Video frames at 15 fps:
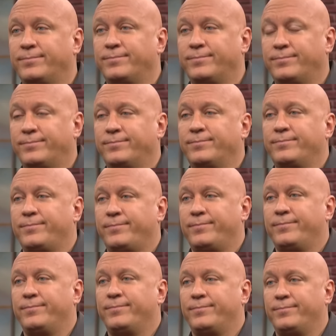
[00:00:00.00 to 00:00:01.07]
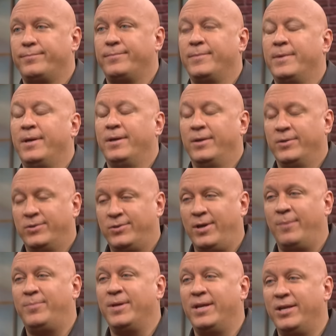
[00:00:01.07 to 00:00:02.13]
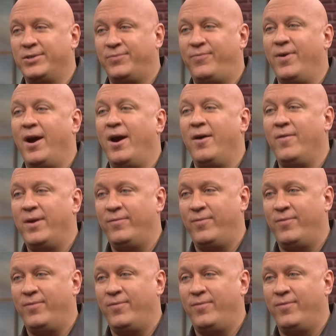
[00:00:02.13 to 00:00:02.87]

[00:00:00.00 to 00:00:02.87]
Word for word: wrong here. You understand me? Something is Something very, is